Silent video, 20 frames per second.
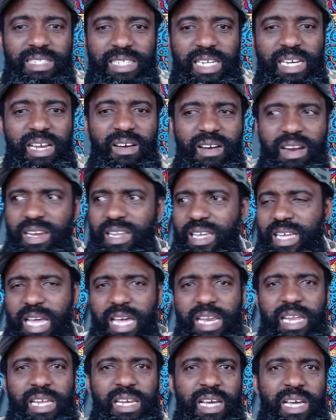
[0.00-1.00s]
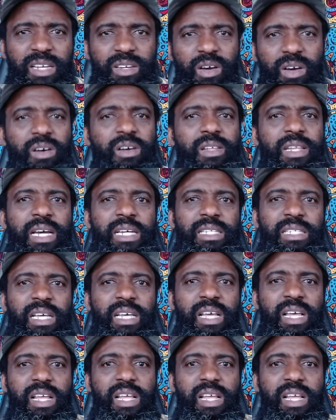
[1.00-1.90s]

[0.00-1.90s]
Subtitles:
generally Canada and all that,